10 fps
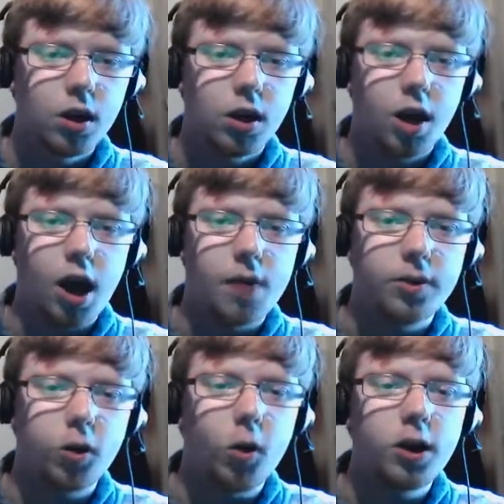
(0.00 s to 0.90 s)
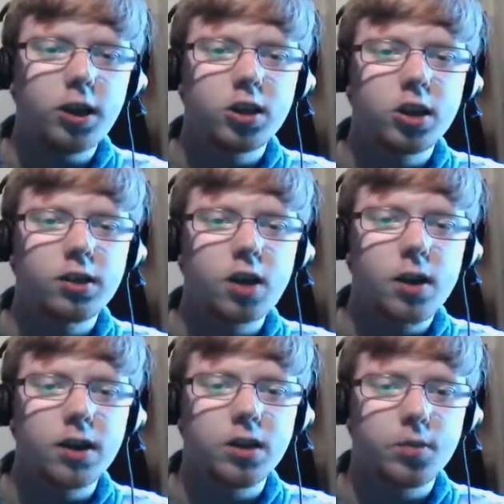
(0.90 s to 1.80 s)
But the Horn Leech does go
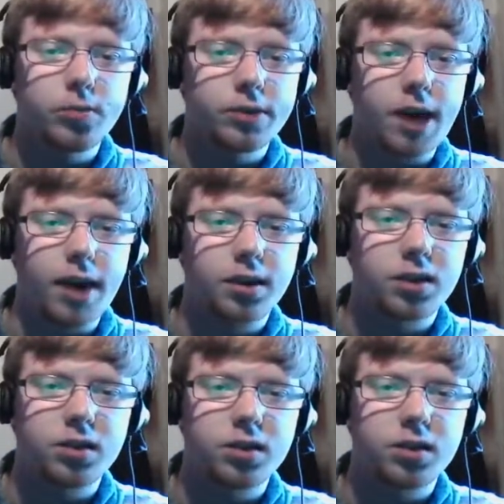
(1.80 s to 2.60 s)
into protect.